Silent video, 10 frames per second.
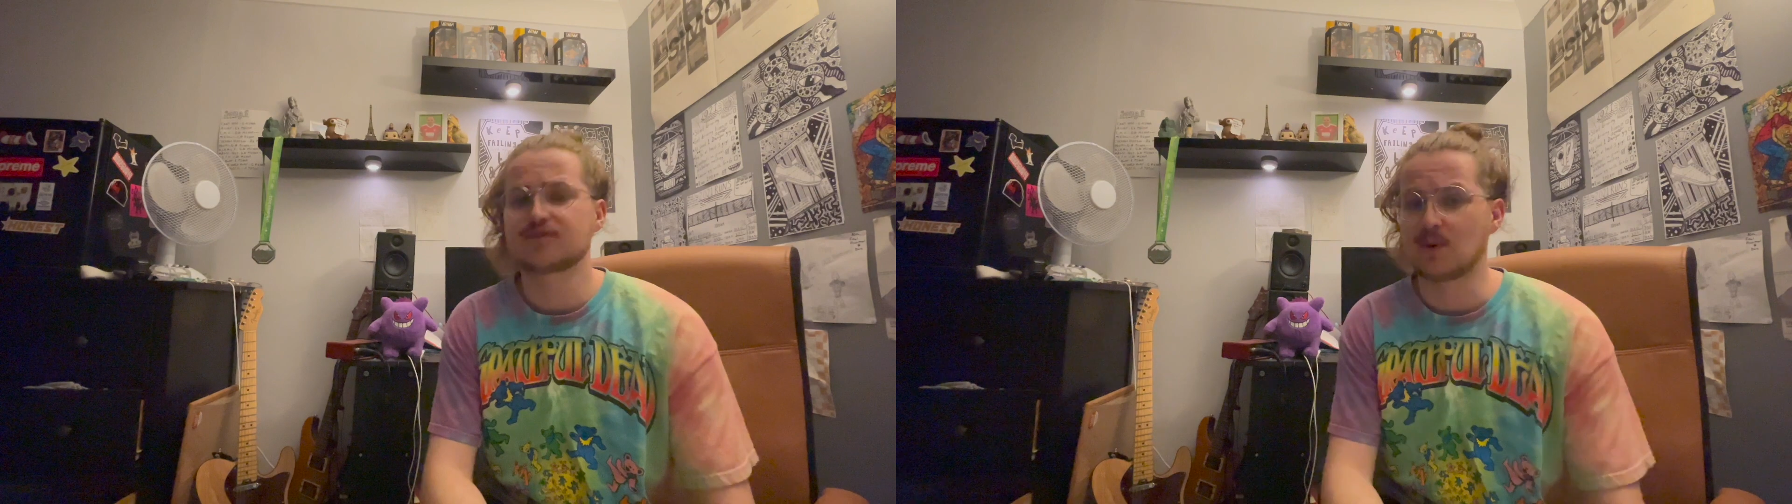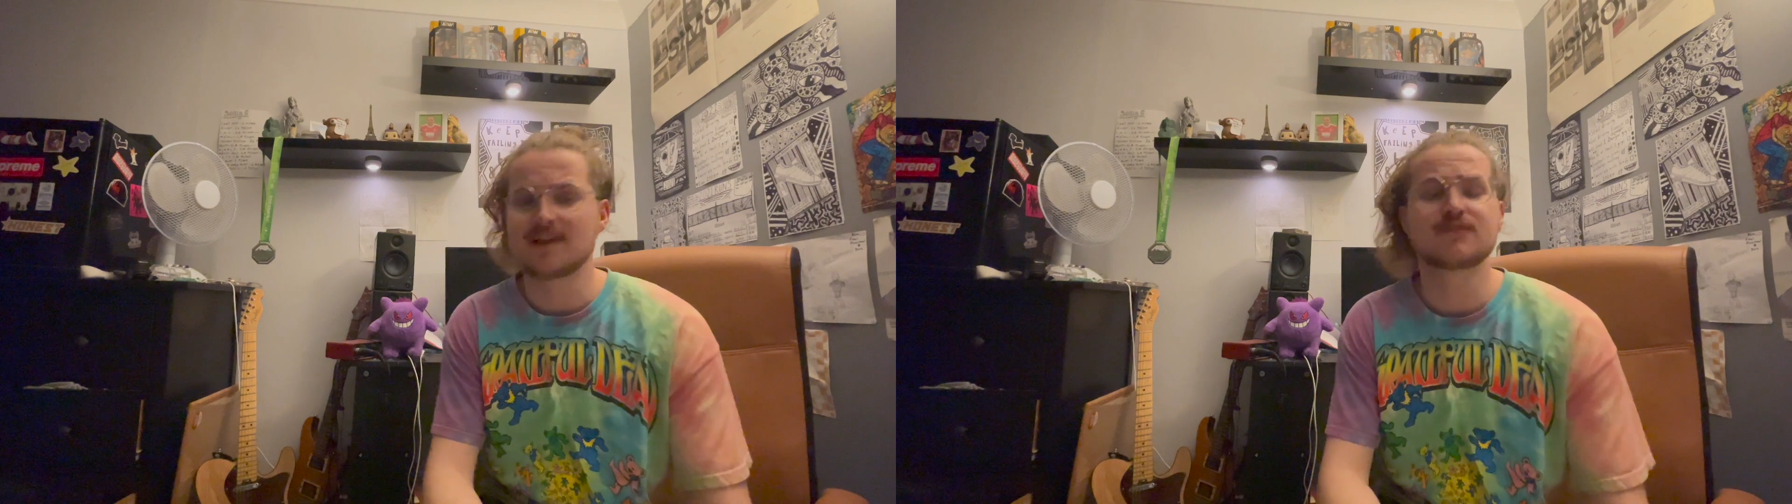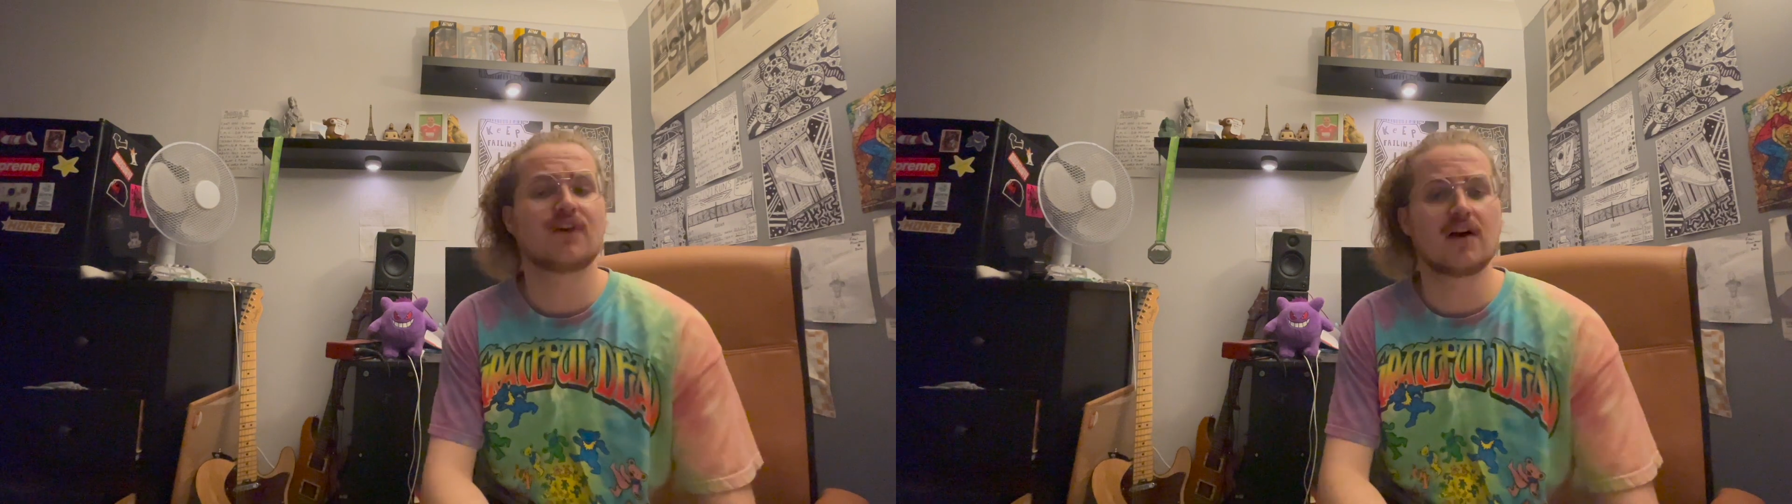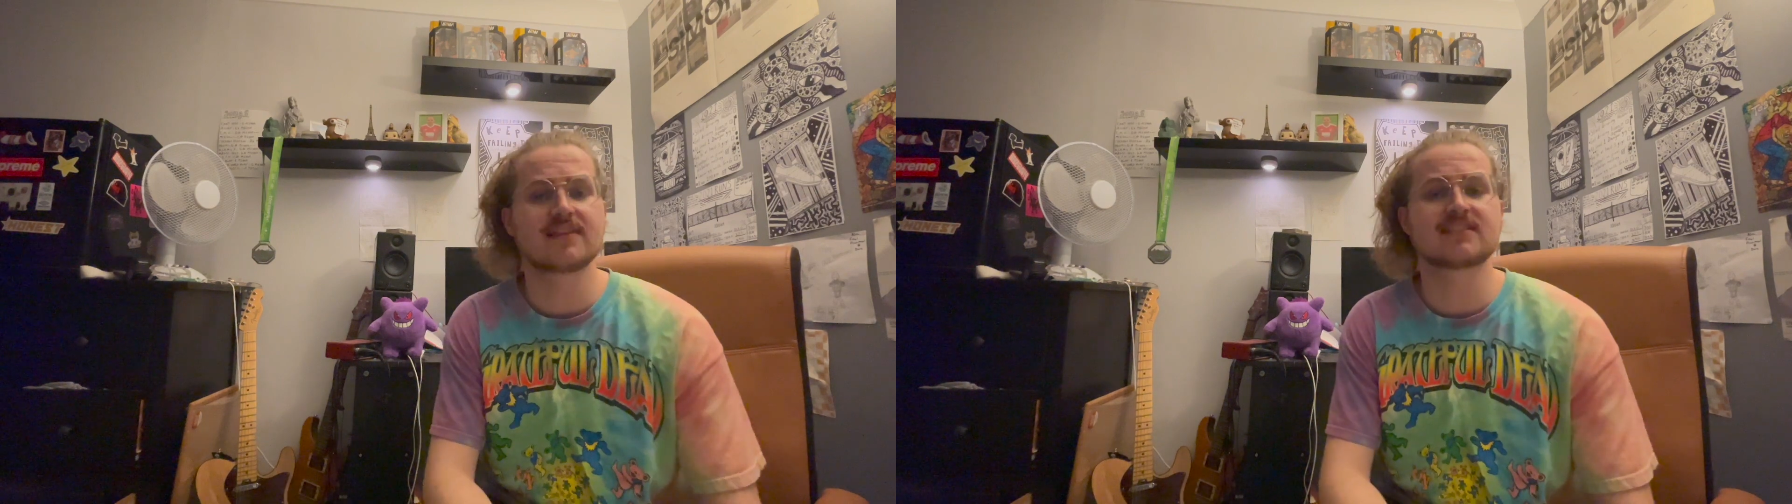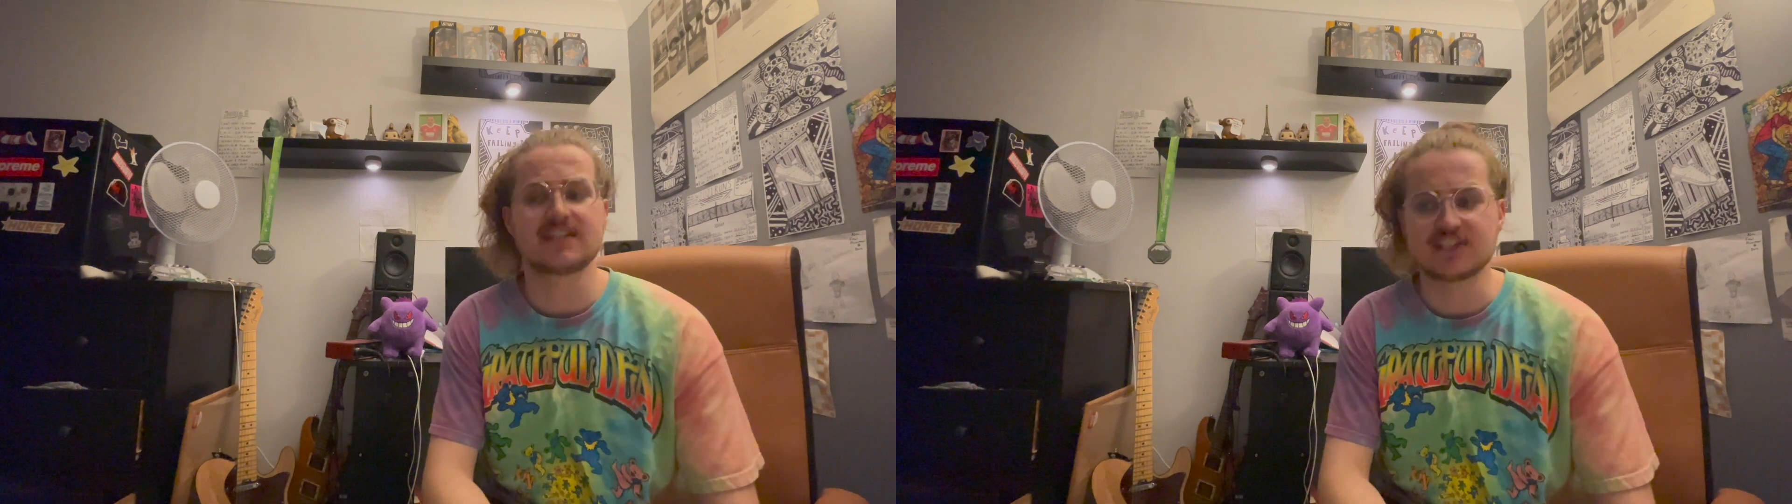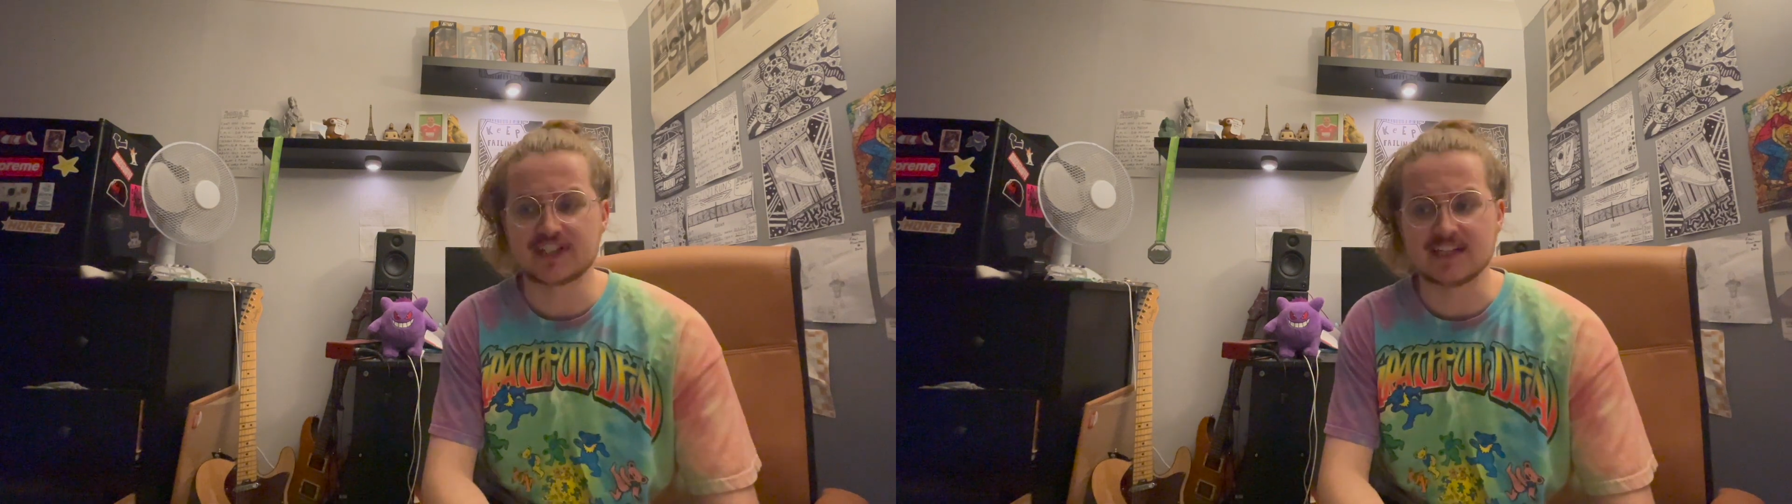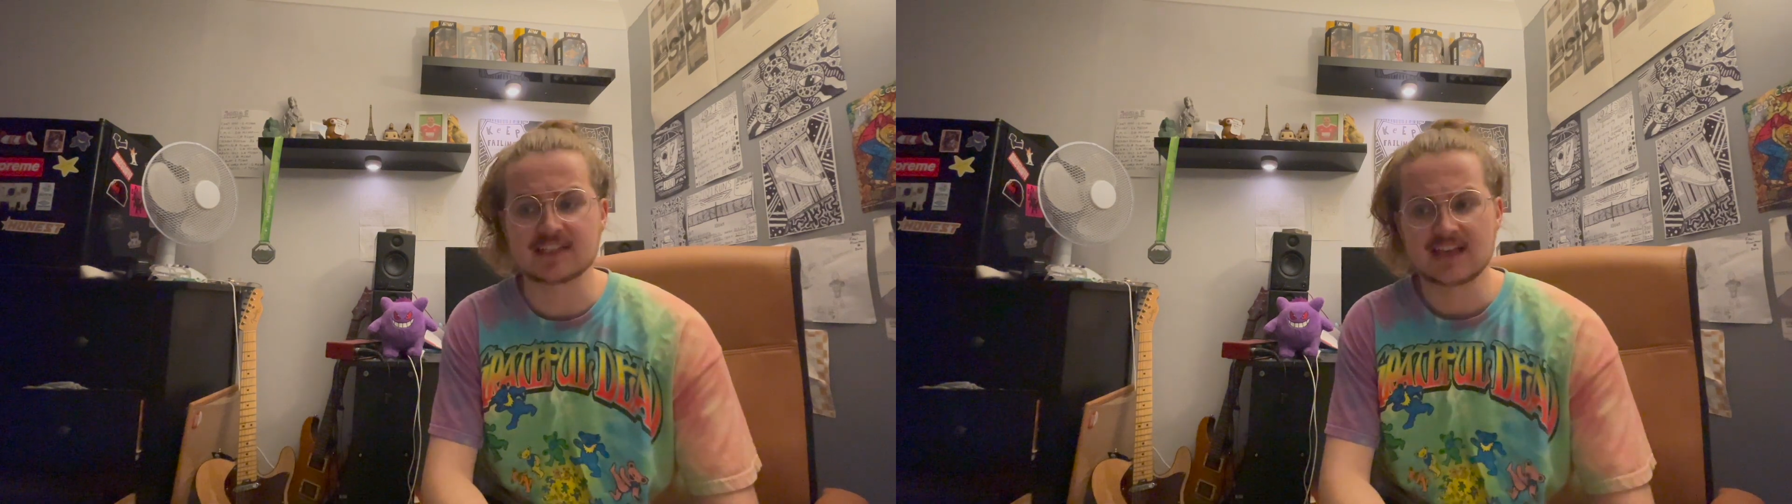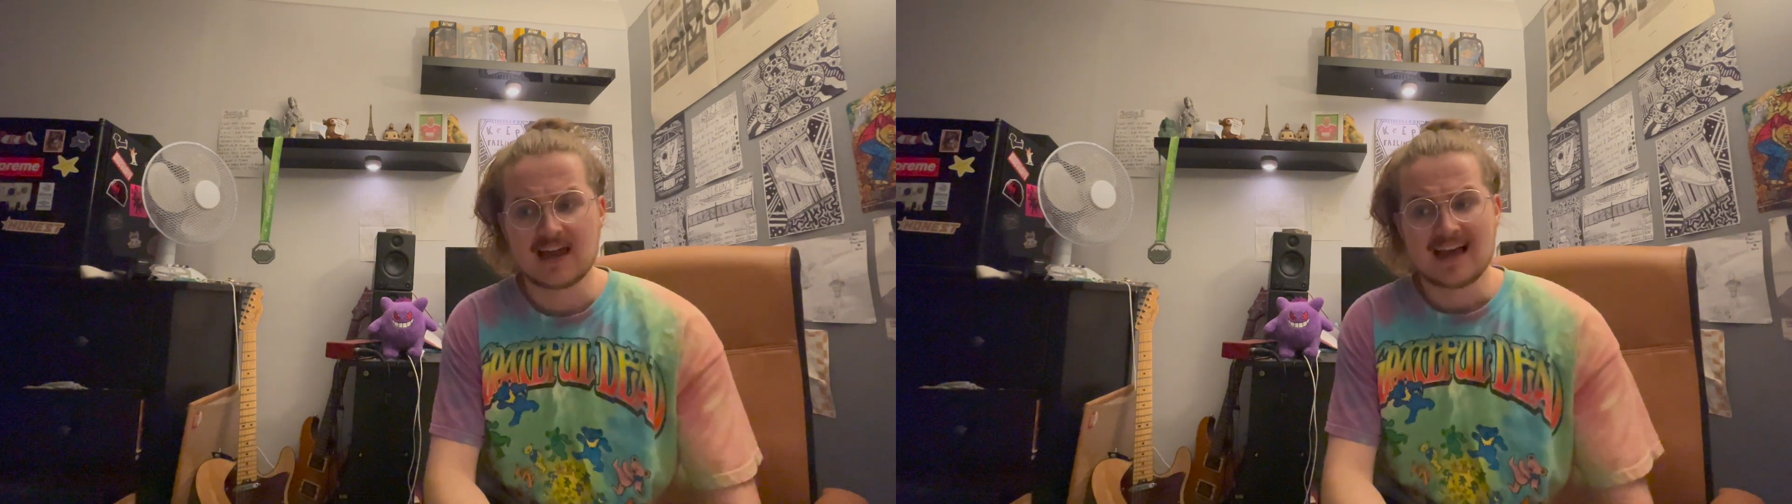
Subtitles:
from his father's teachings,